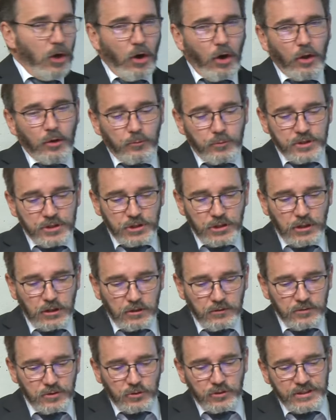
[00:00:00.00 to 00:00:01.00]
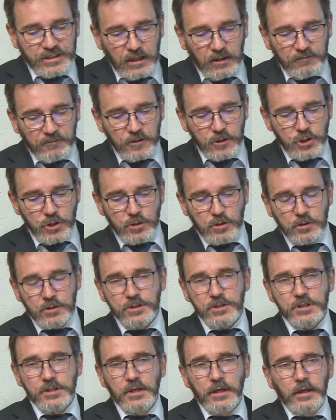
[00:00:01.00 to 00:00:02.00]
on reserves or
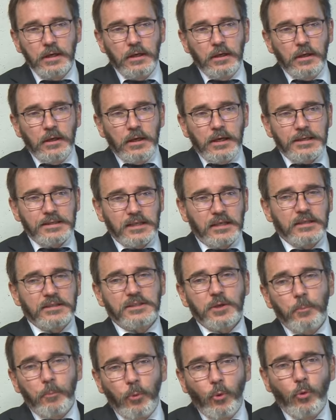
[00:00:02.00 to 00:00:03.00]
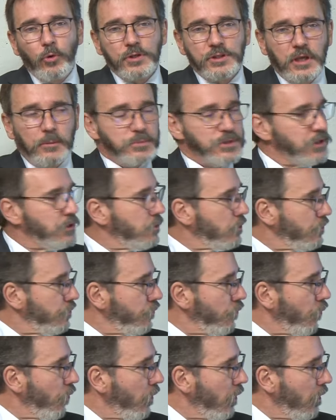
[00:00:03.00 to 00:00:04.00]
self-insurance? Is that it's a poor substitute
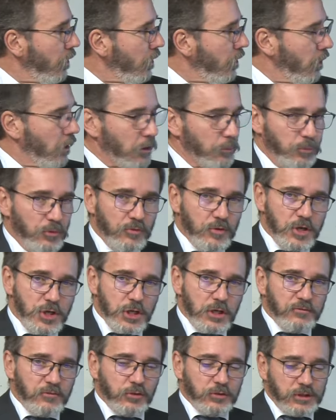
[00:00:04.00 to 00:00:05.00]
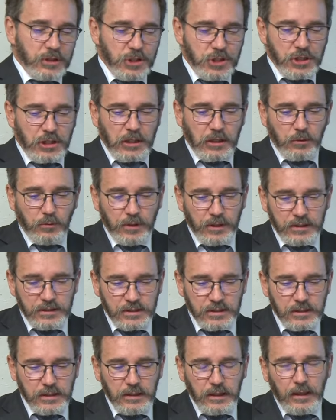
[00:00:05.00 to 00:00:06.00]
for provision of contingent
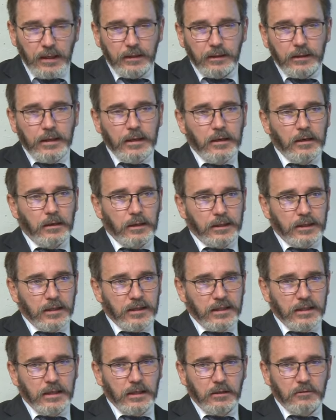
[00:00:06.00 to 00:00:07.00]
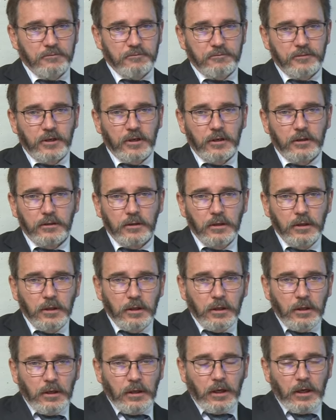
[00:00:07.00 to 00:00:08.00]
liquidity. And here I can think of
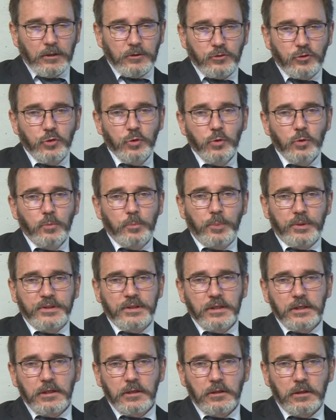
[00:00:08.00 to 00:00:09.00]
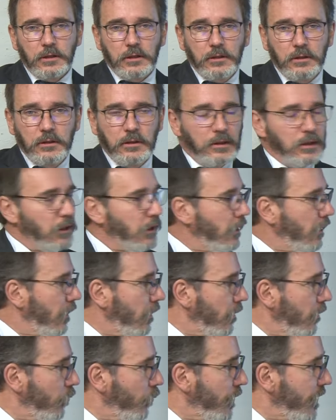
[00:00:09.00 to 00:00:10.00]
two particular
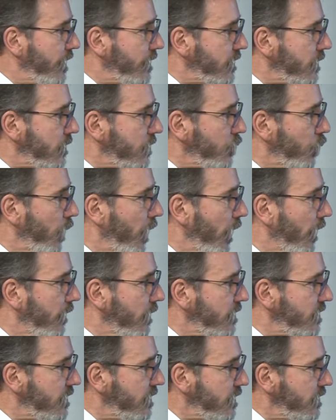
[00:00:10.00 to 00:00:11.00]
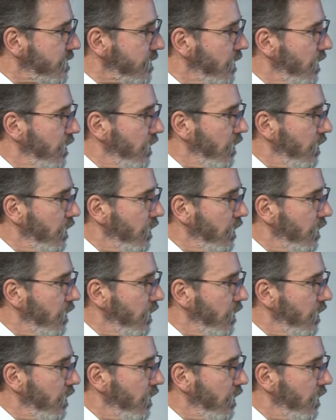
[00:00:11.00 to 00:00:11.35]
reasons why this is